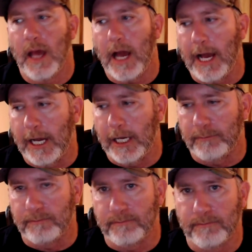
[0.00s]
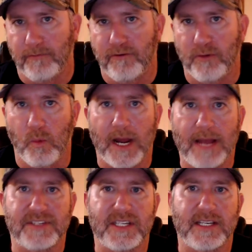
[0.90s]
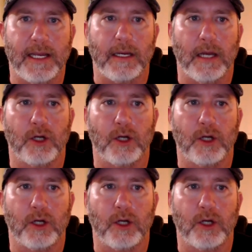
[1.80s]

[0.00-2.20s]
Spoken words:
from what I've seen,